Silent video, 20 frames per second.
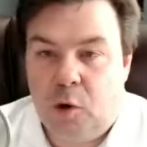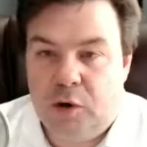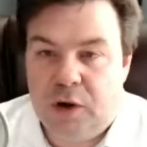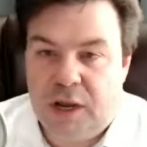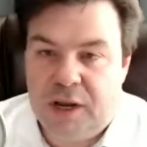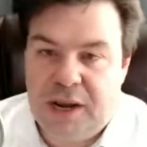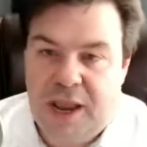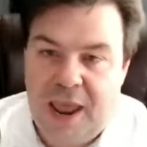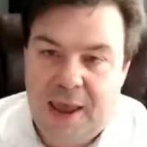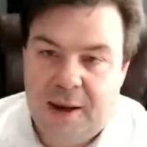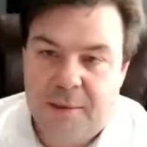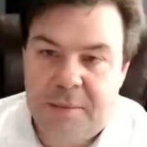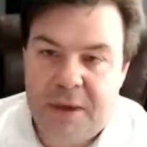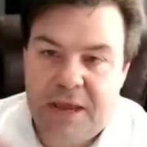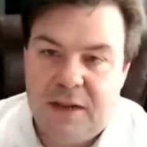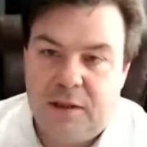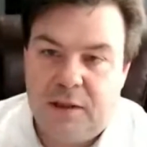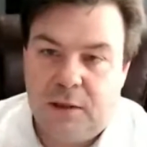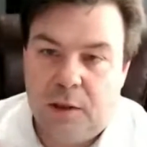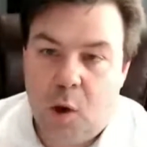an
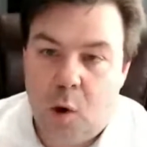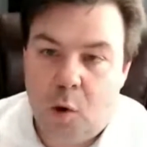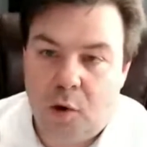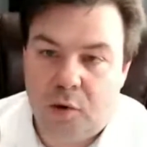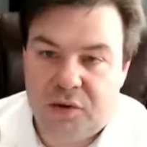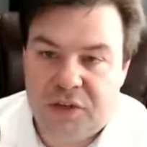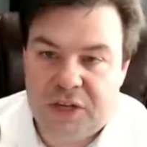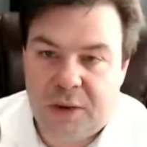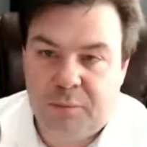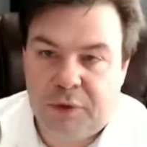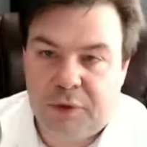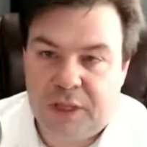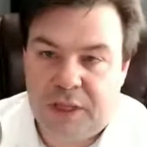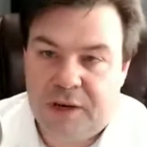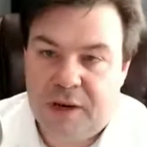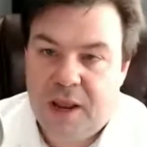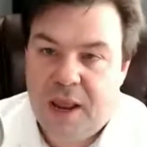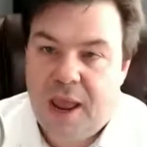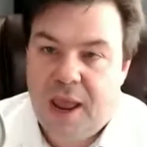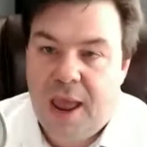animated logo template
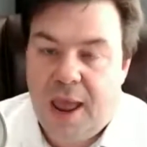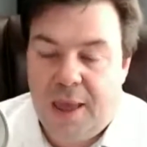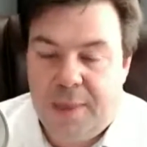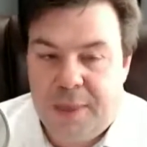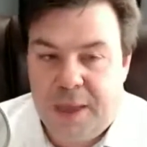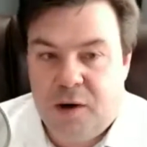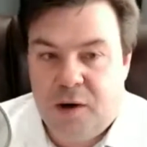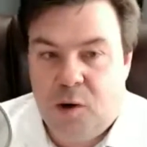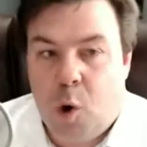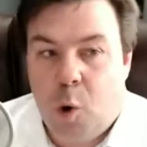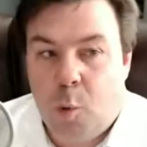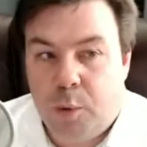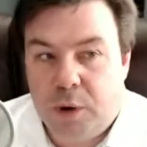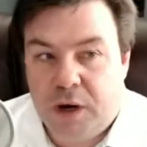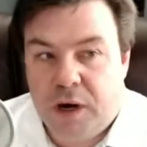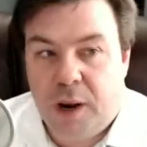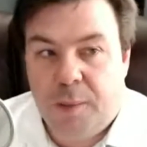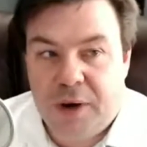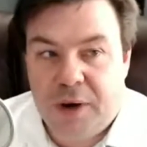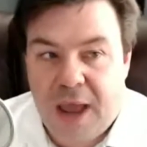and then open
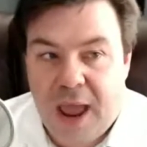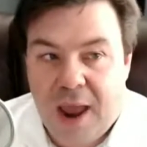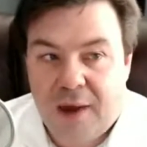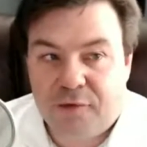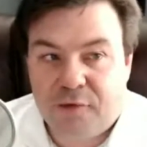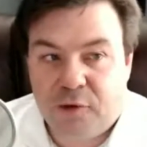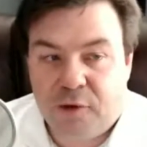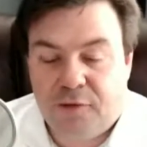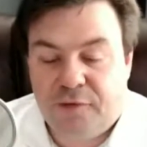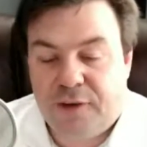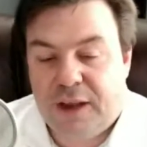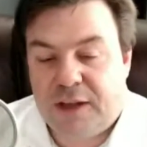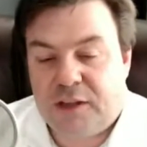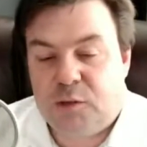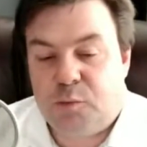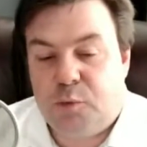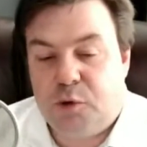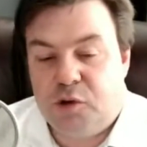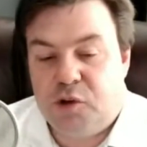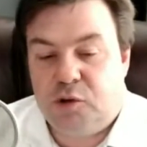it up in After Effects,
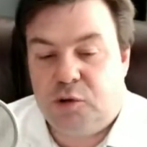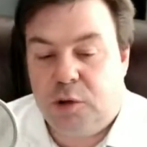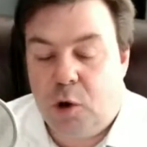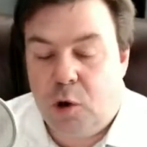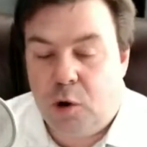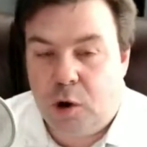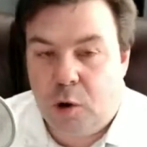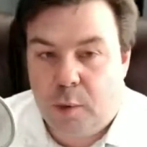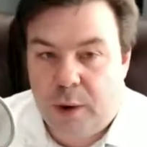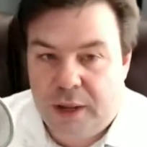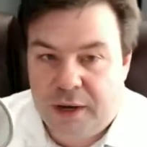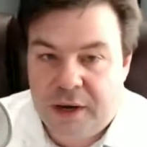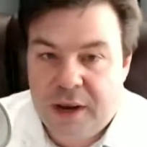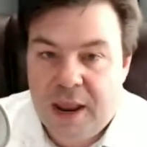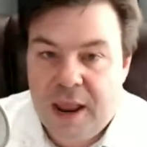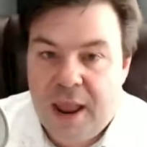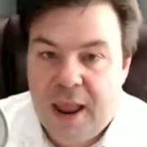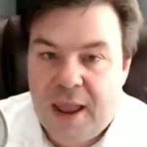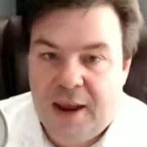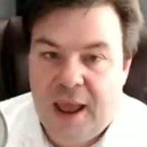put your logo in,
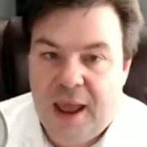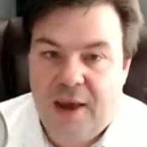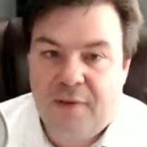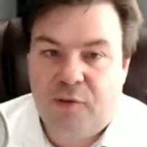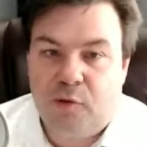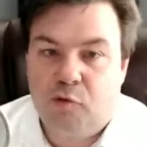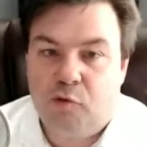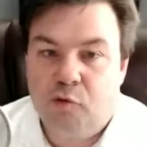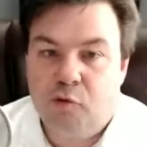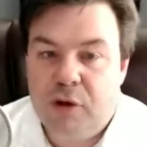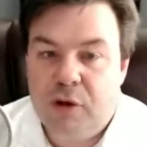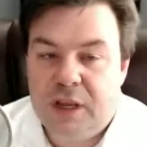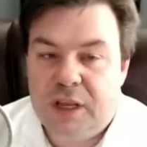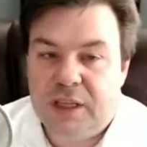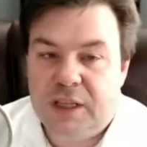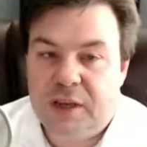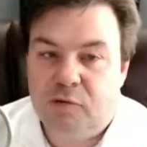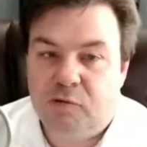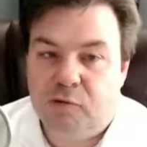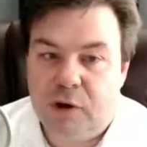and have a
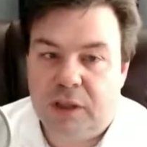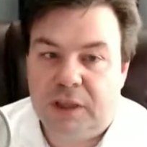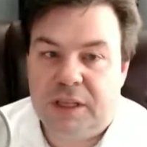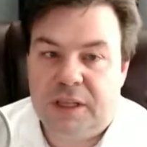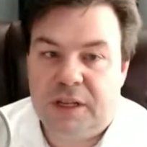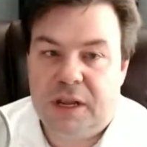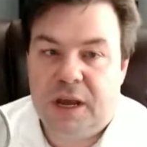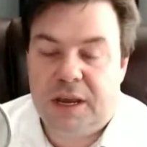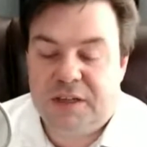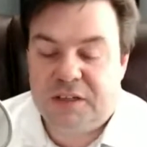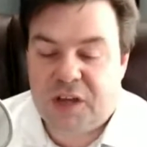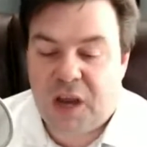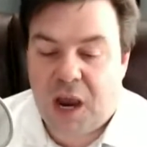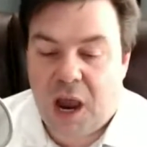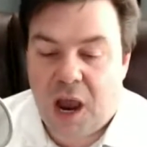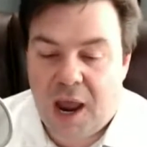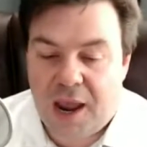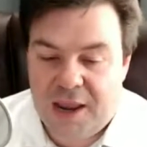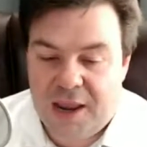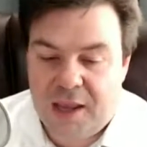really, really nice
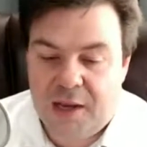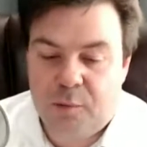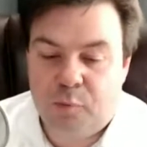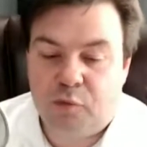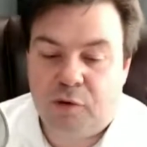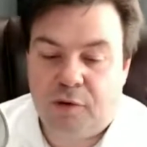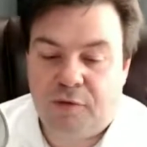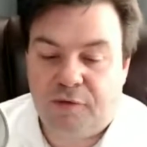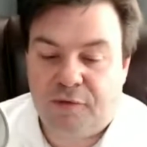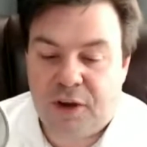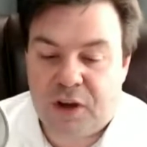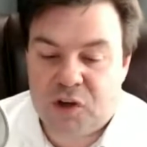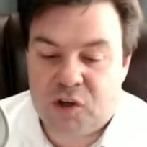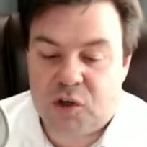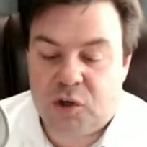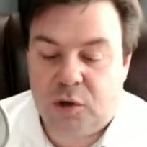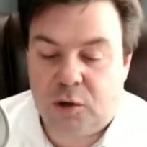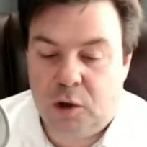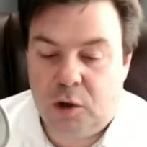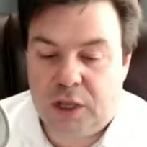high-end
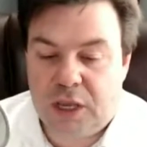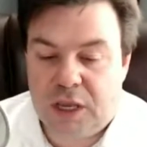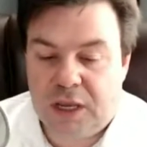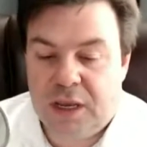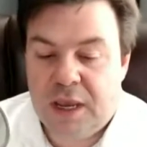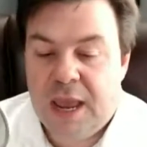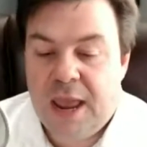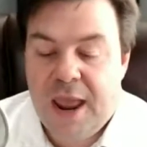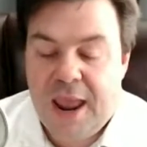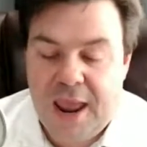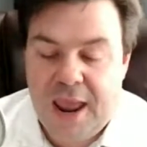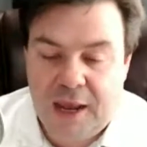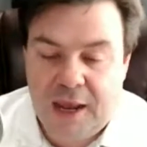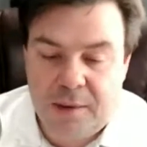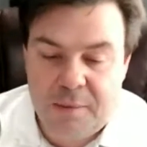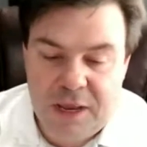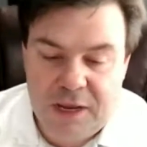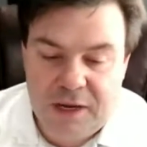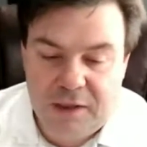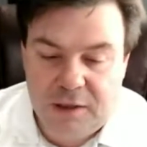professional-looking
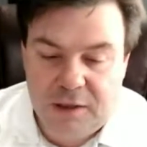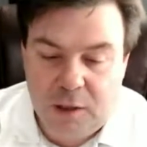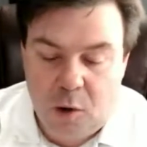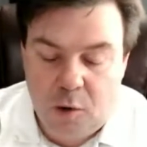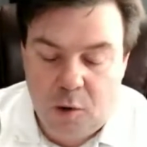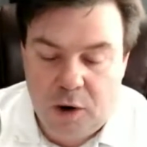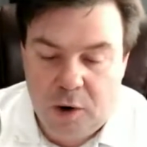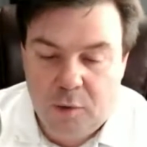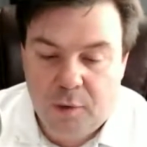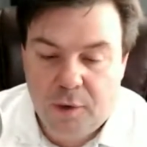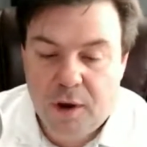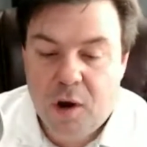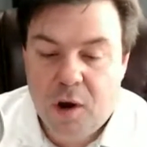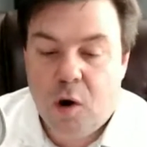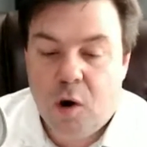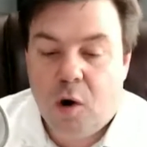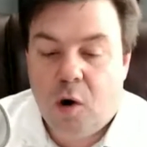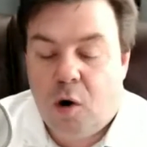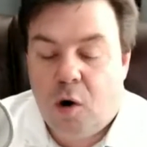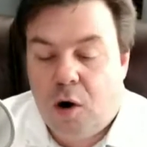animated logo.
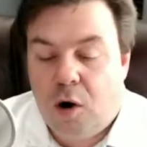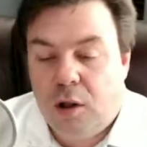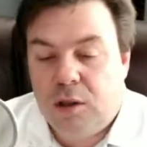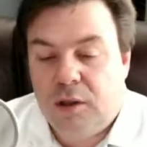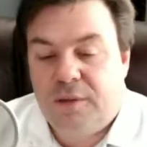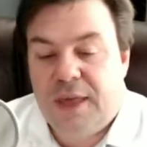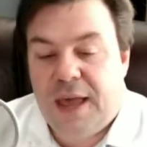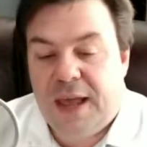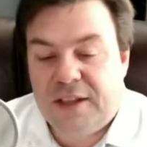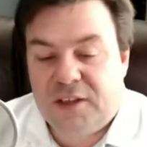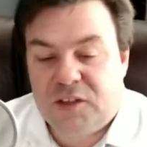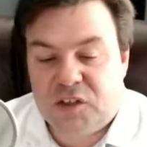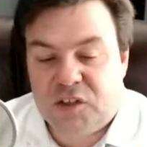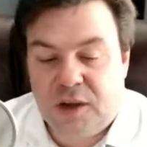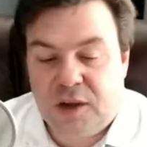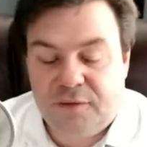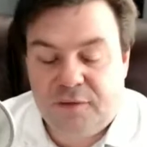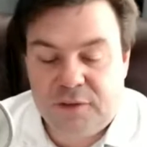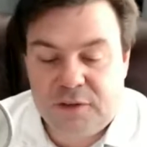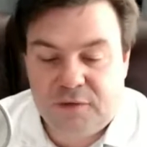All of that
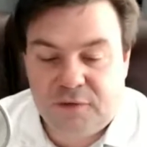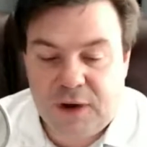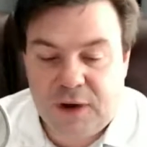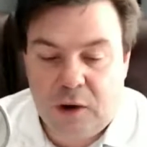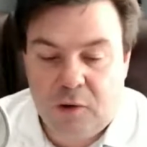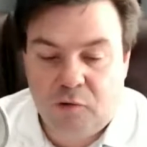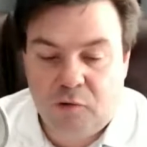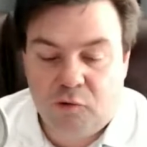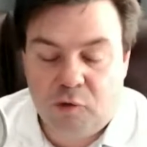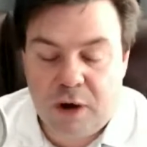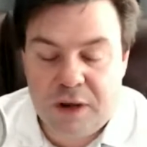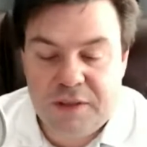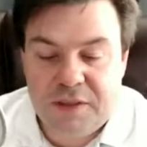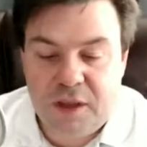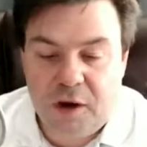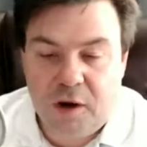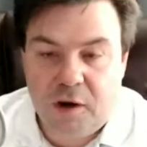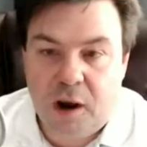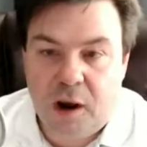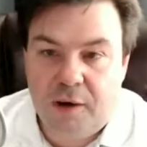stuff is found right
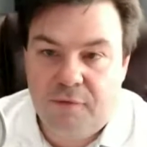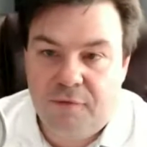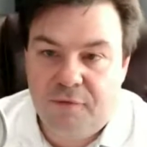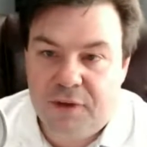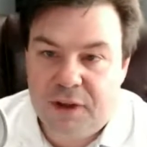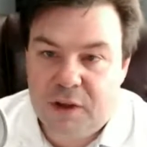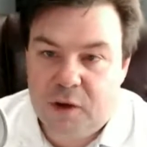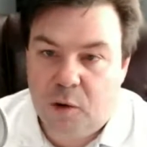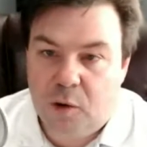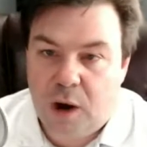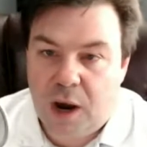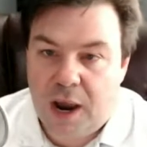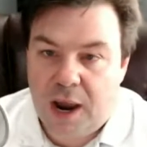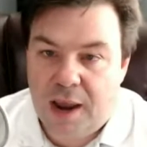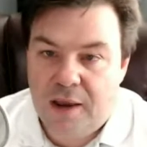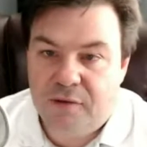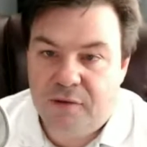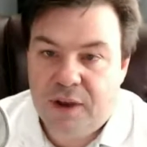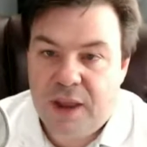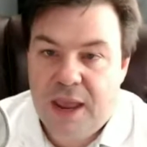there on
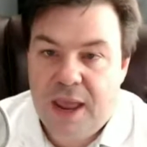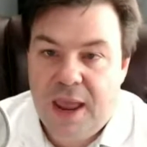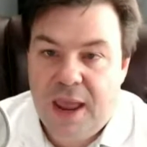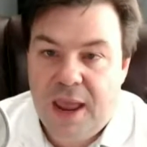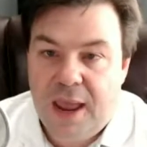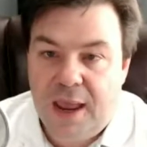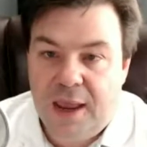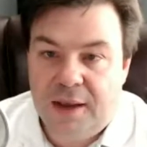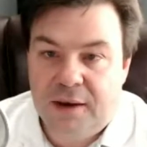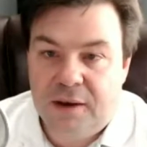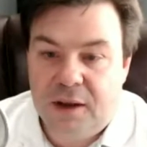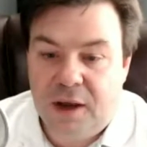VideoHive, and